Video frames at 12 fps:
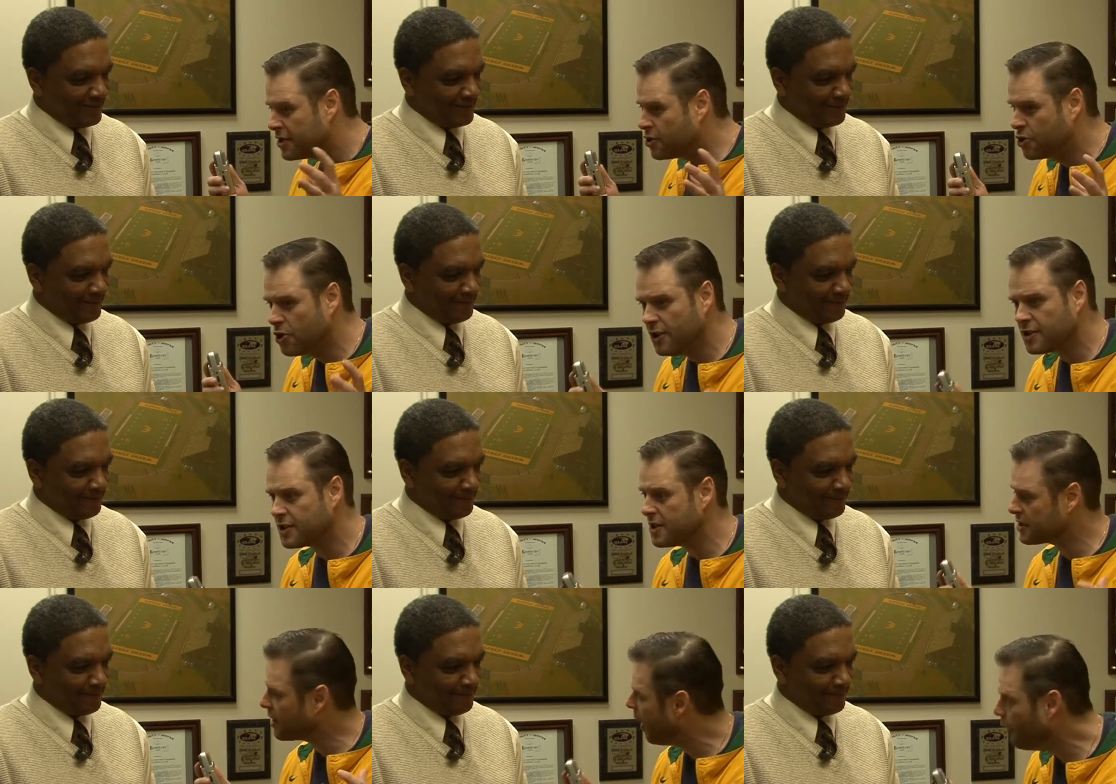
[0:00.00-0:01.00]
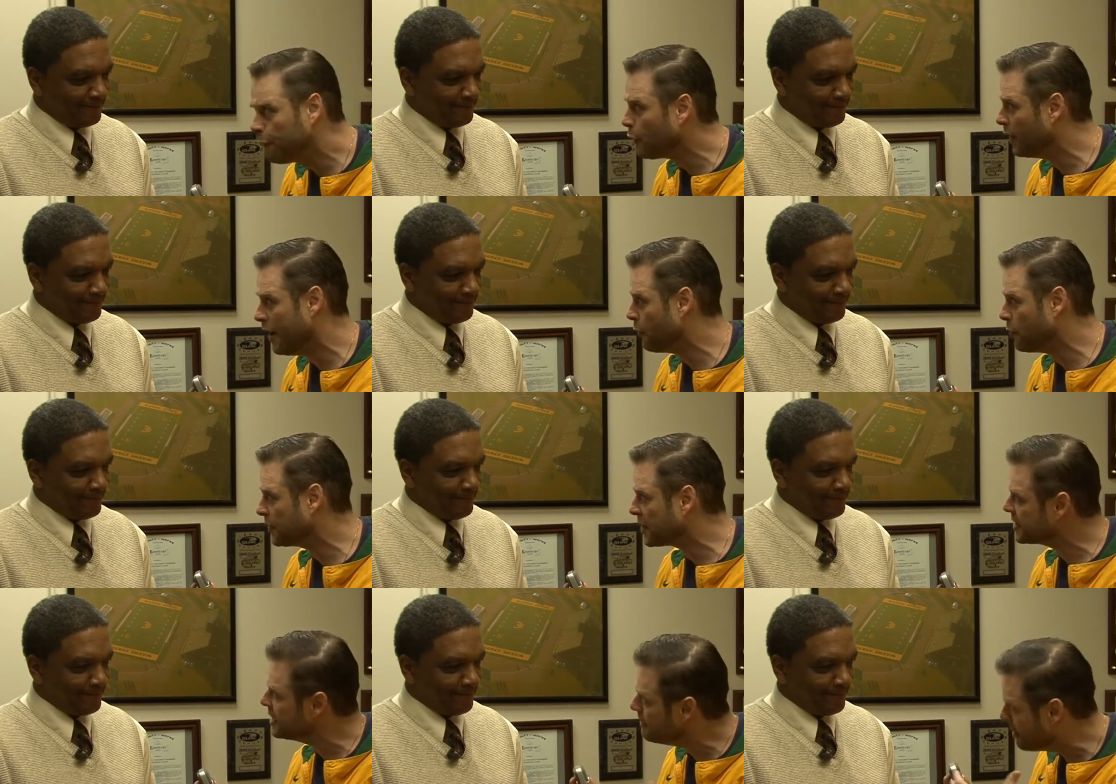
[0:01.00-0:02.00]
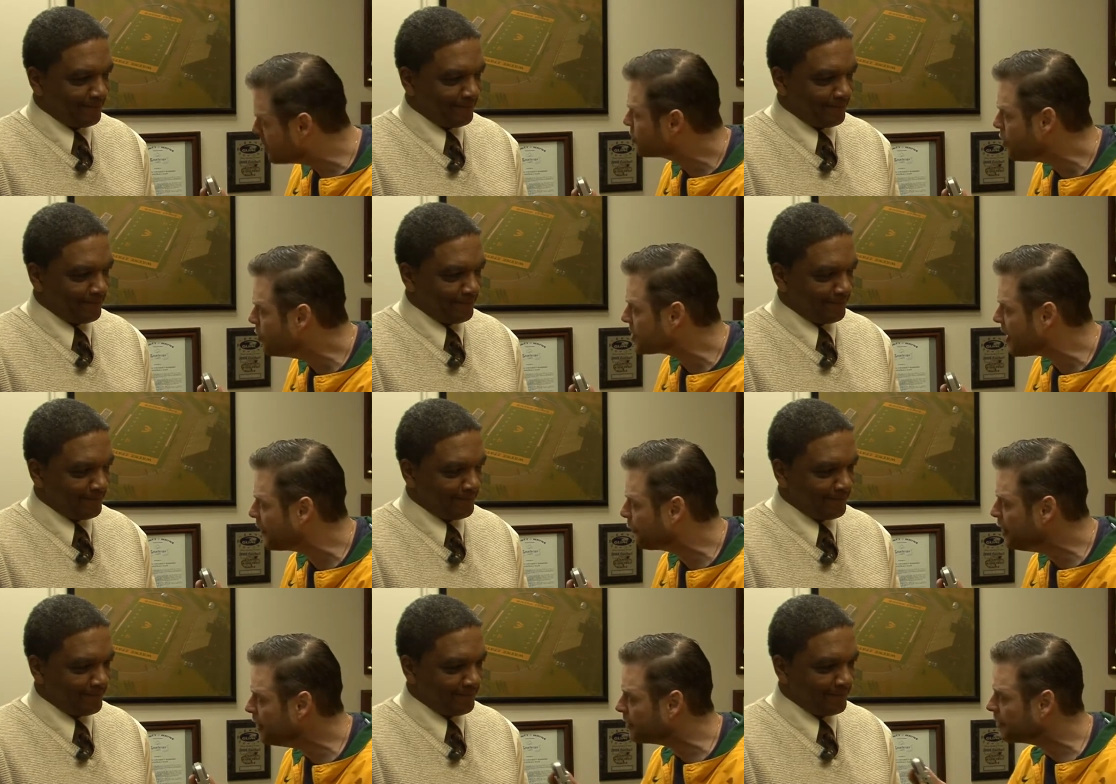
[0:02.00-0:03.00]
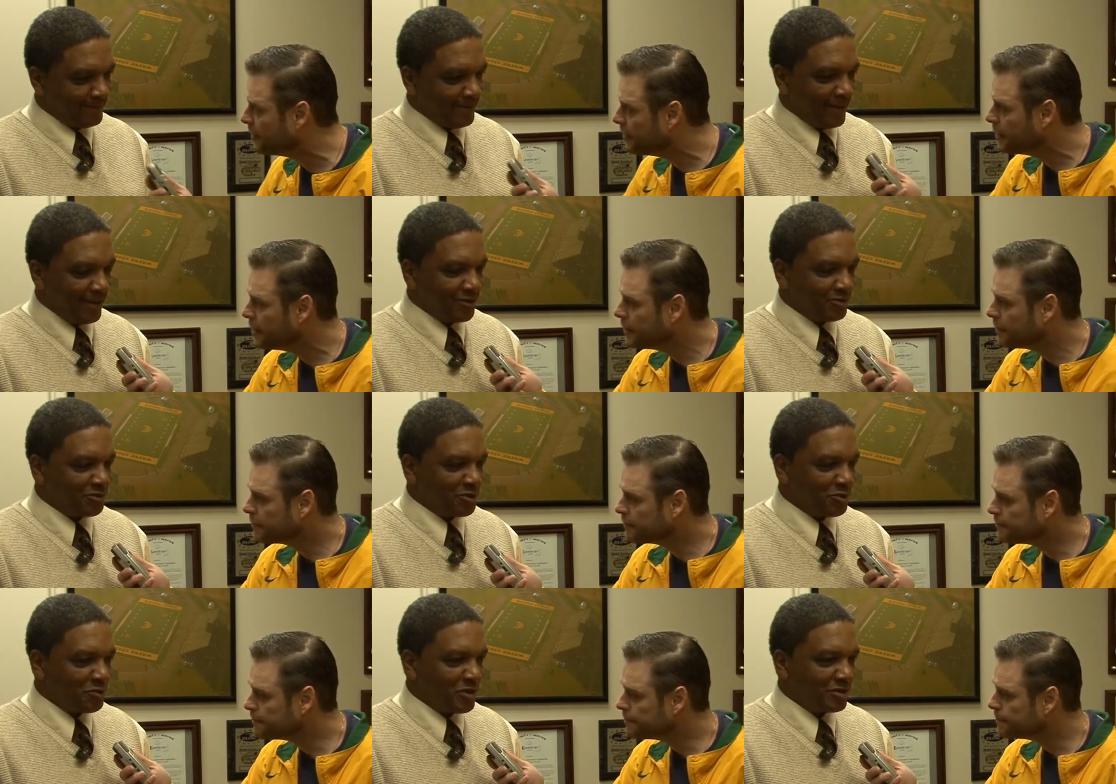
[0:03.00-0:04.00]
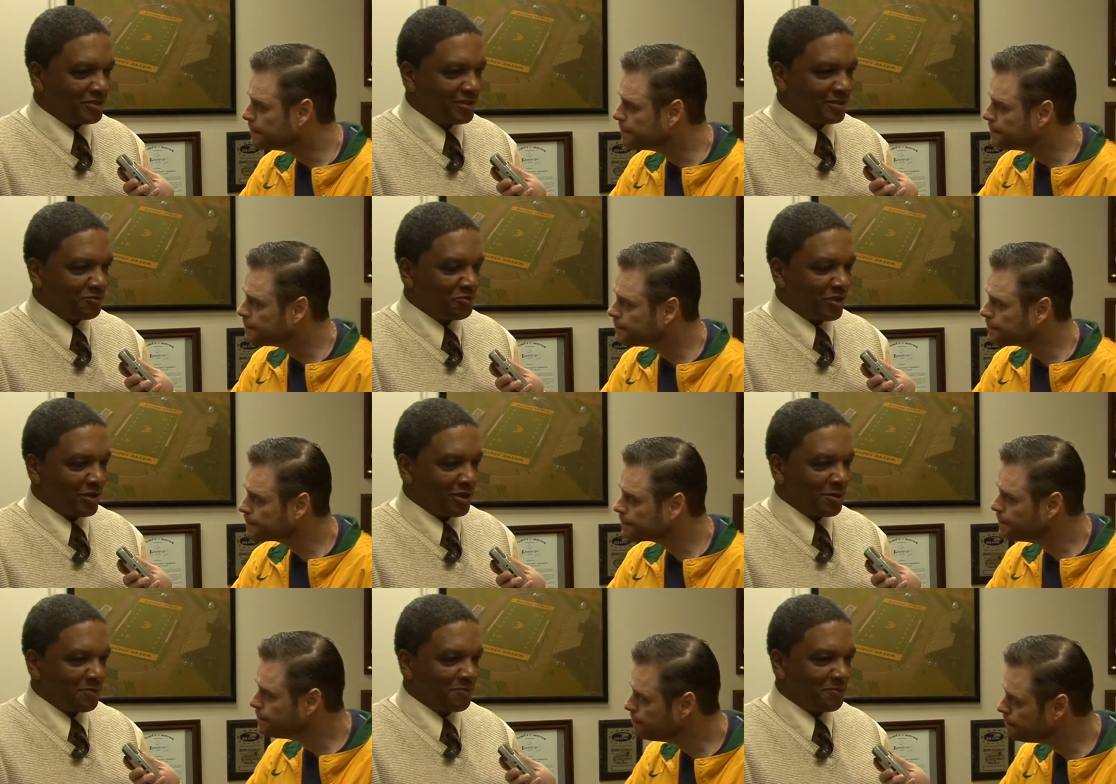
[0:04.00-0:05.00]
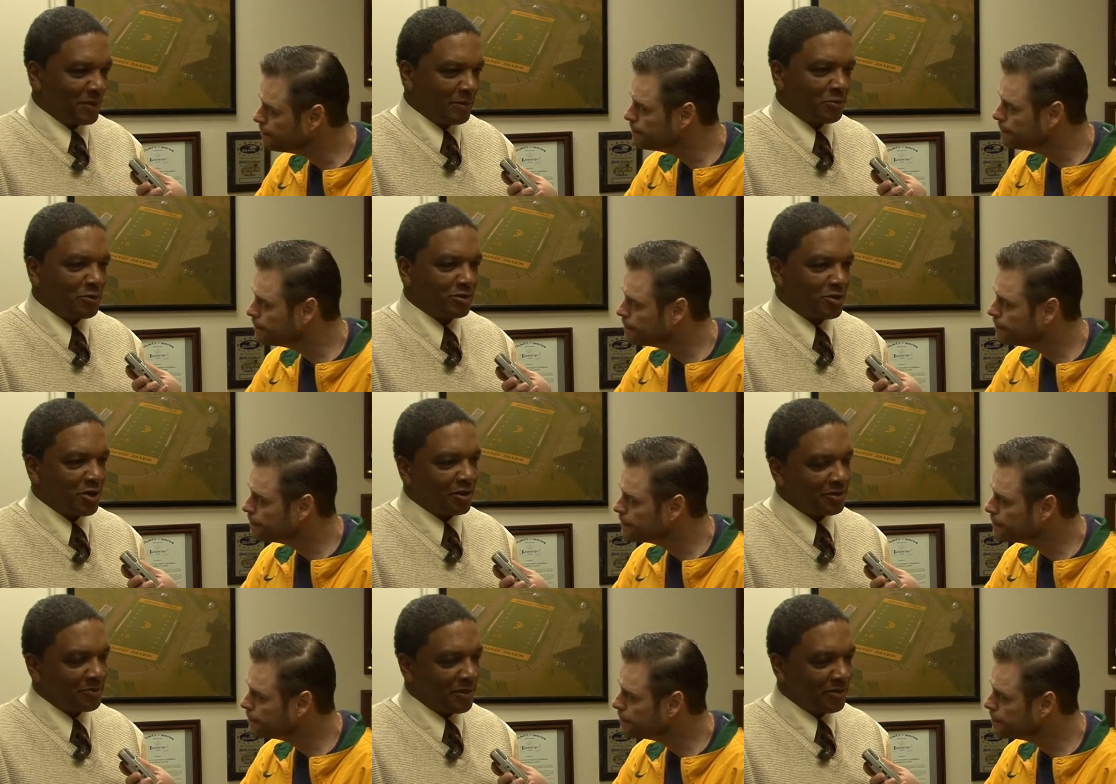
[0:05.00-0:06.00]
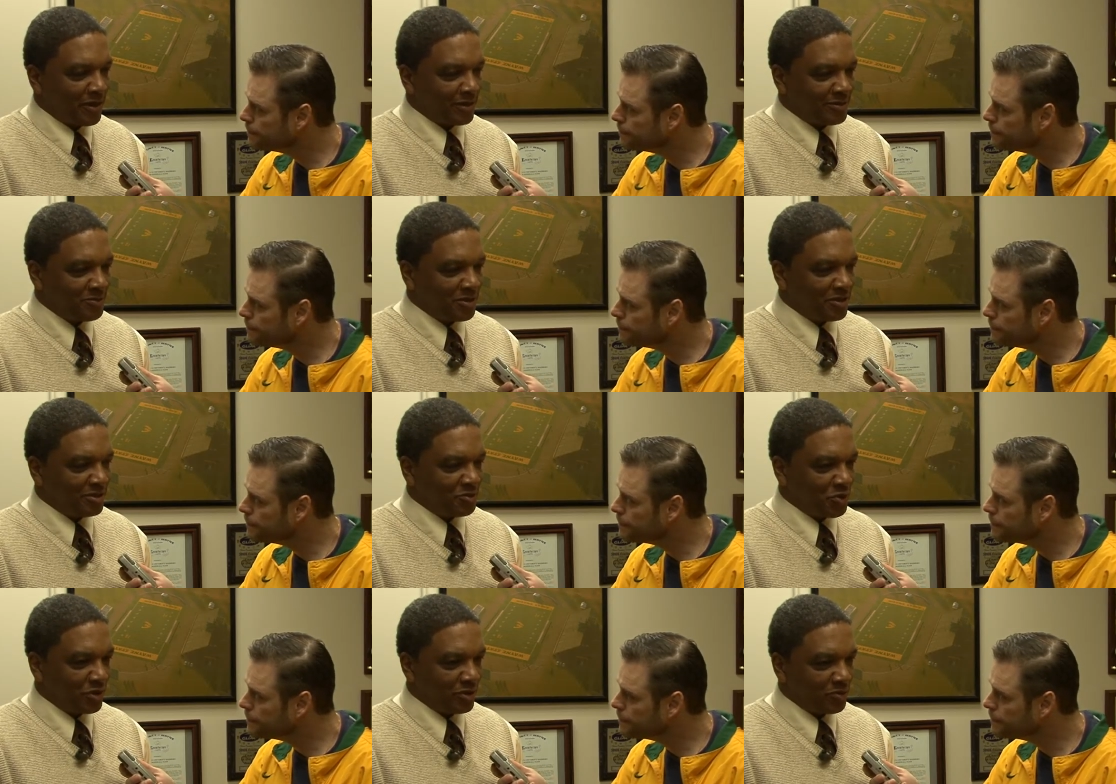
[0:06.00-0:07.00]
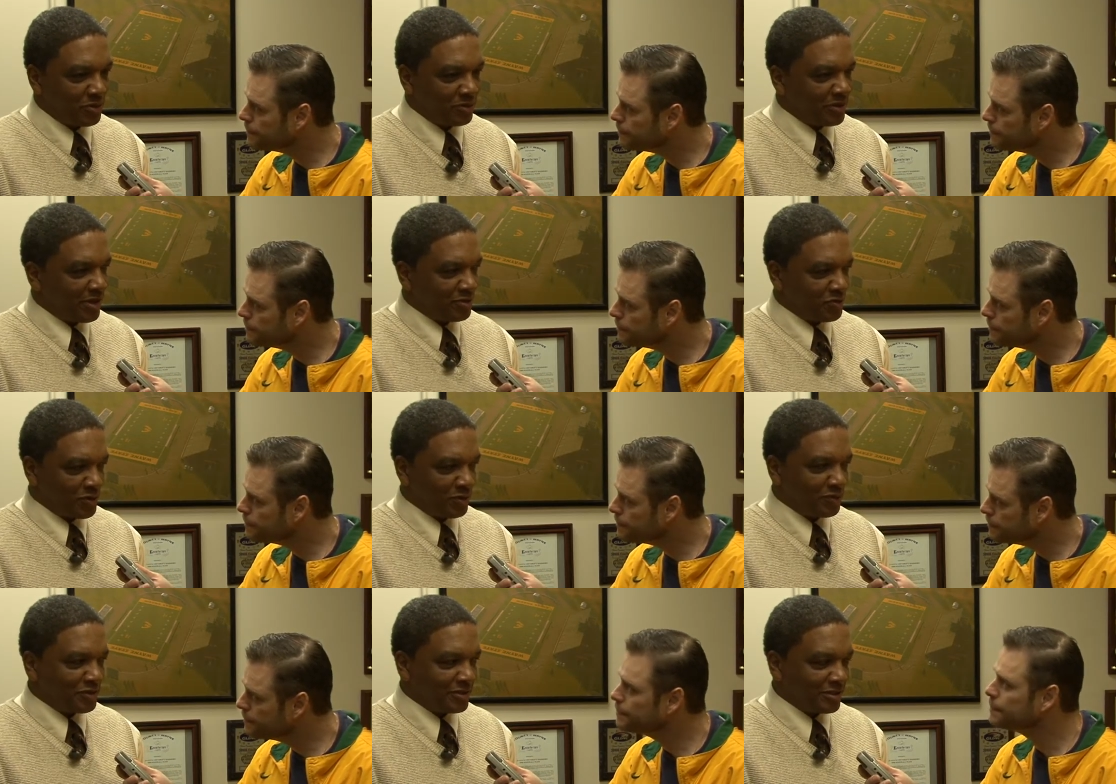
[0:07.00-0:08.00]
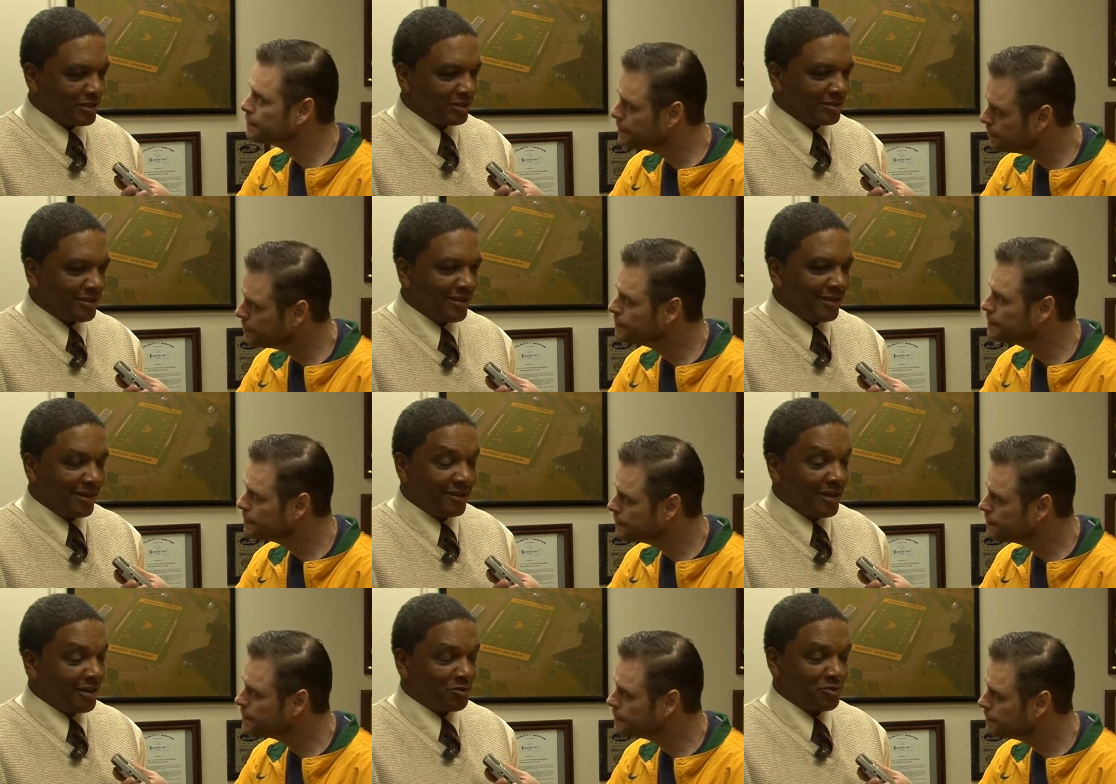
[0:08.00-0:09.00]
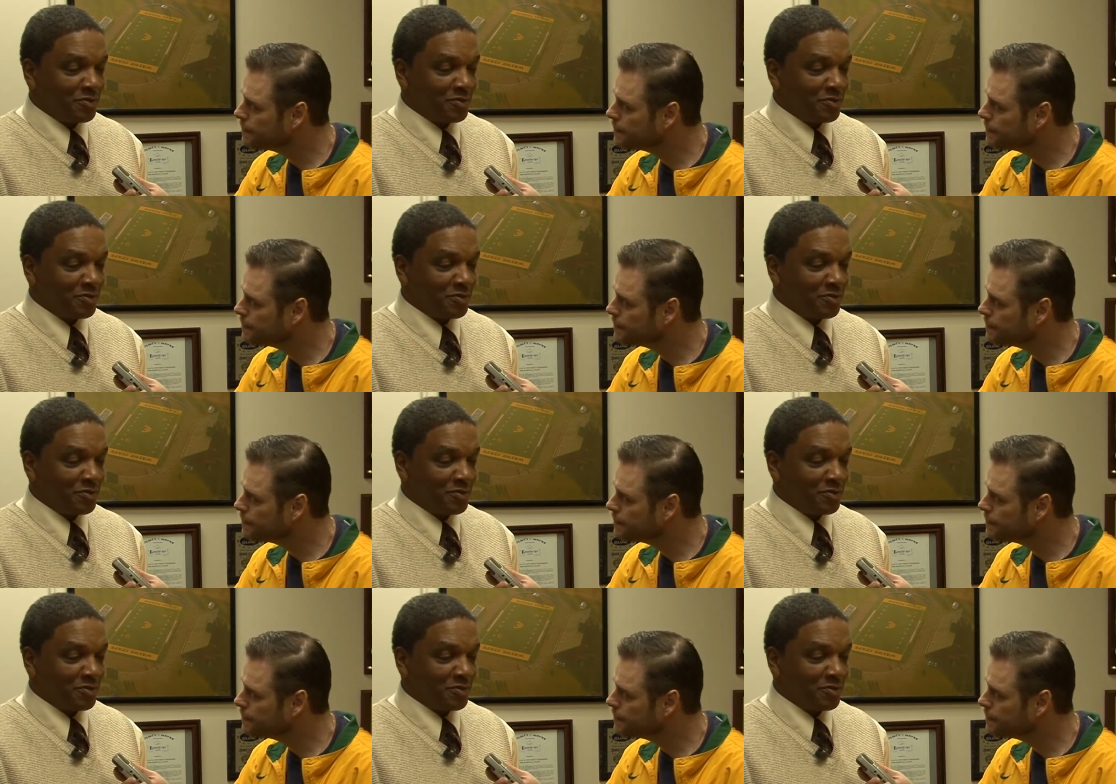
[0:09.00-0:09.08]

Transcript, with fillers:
Speaker 1: just this comfort level with the team, and it shows on the field.
Speaker 2: Yeah, there's no question. Um, people were talking about that to me this week that we were down 21 to 6. And I don't